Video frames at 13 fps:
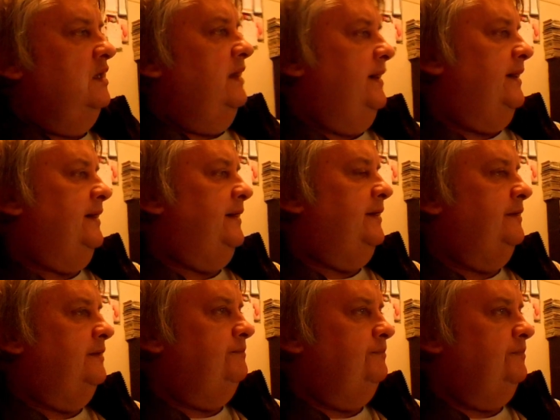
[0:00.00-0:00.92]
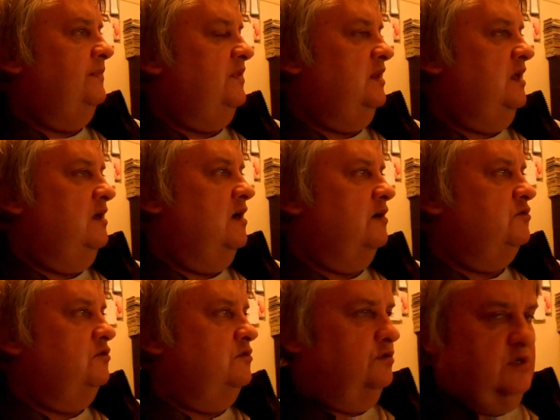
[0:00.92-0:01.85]
and I
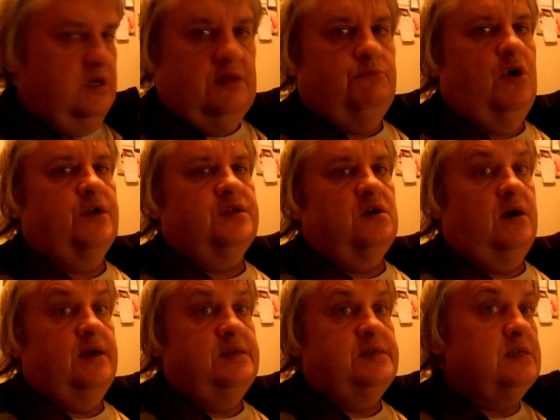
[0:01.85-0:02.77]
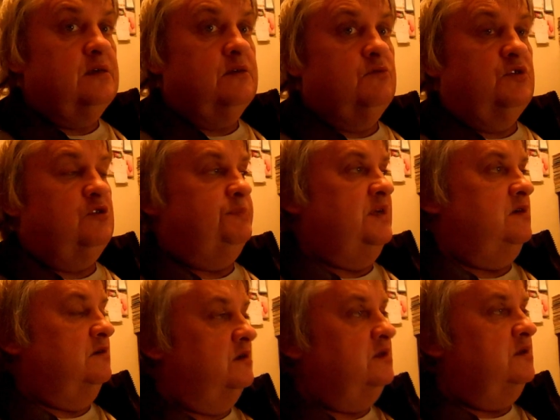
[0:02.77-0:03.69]
could get monetized, which would be
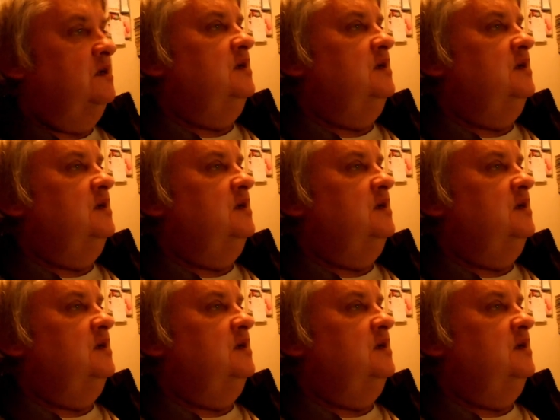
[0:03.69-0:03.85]
good.